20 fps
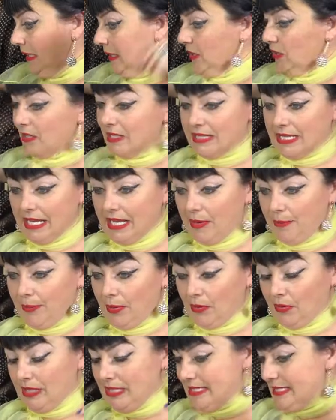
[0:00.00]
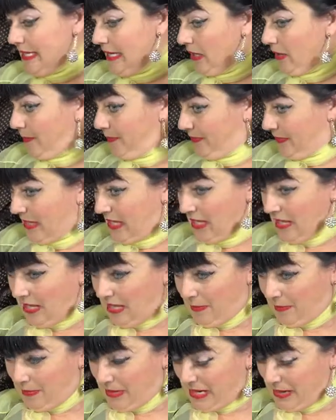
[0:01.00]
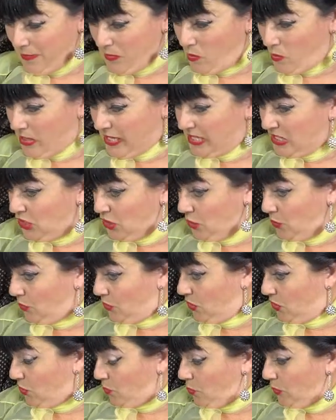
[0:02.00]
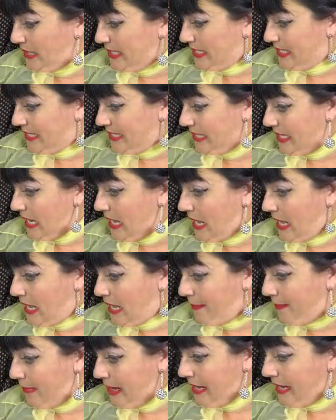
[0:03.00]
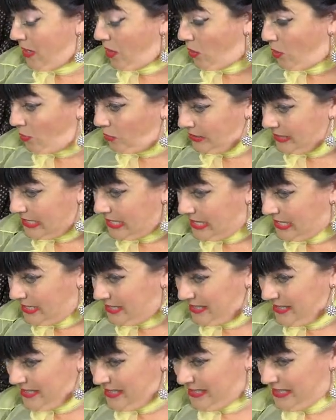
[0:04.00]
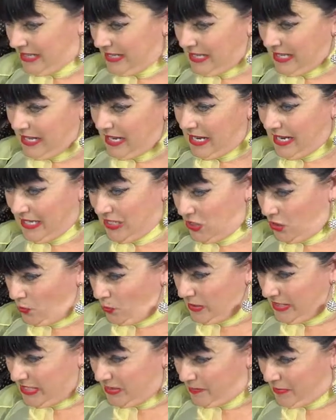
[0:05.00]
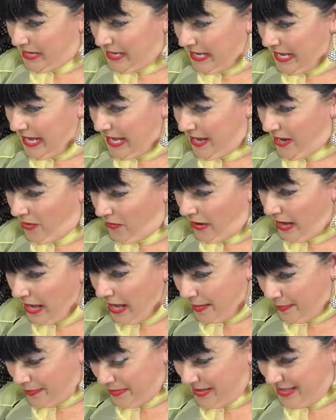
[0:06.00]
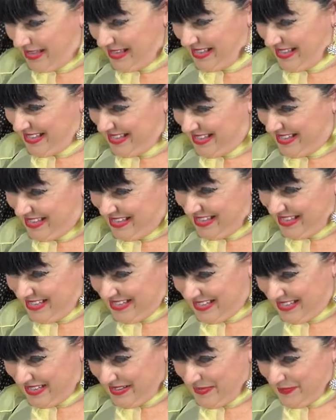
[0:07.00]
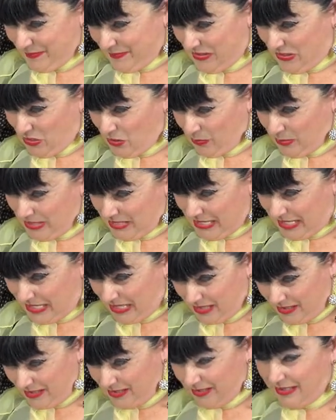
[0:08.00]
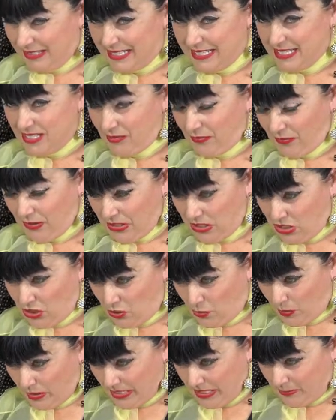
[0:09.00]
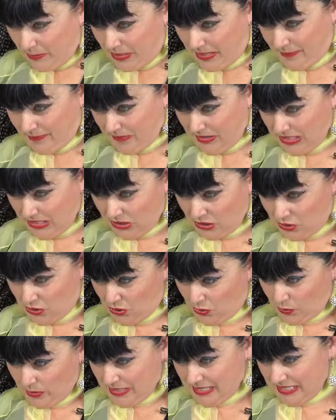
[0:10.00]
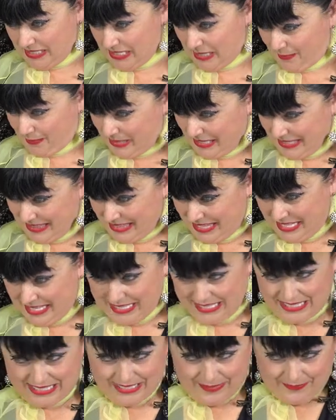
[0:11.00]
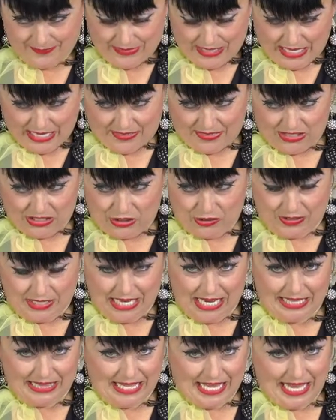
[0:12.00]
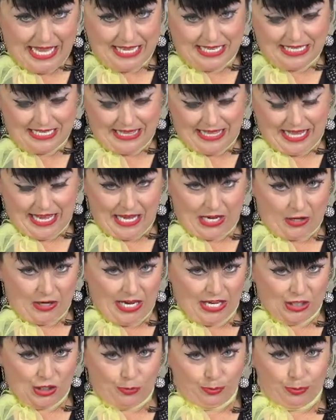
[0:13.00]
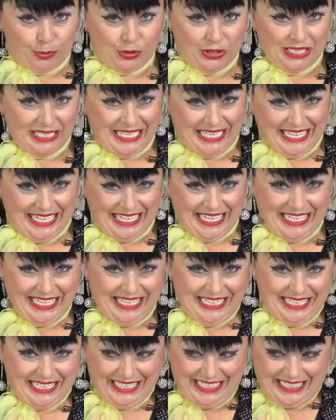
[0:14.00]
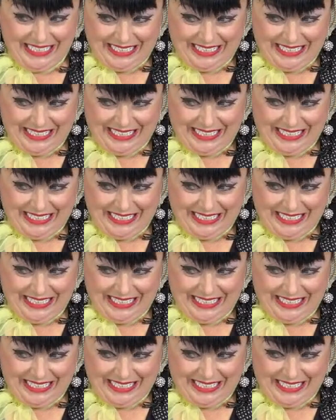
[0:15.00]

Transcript: Looks like a ponytail, but I'm going to twist it up. I hold it, I twist my hair up. It's almost like it is a French twist, but you twist it up like this, then you take the end of the hair and you put it in